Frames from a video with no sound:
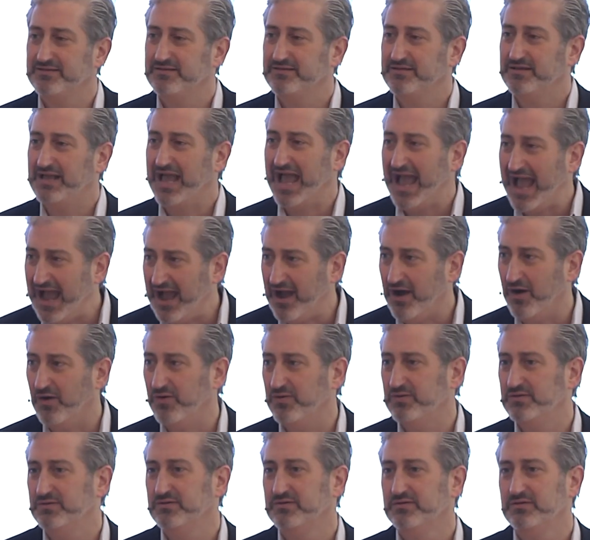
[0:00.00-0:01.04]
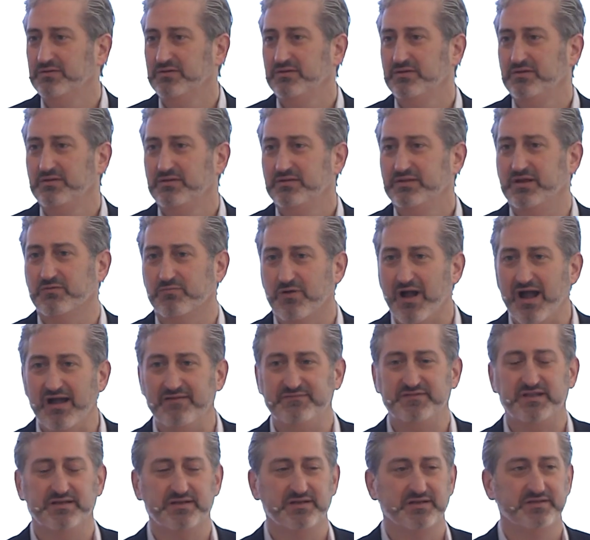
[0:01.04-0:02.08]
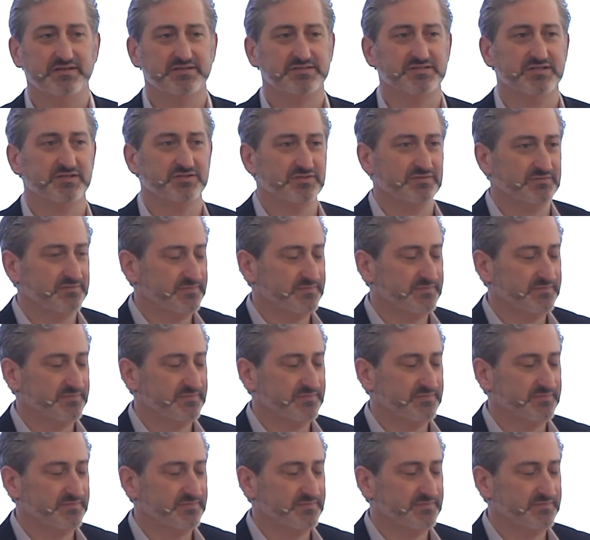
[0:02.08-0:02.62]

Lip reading: how they arrived at a decision.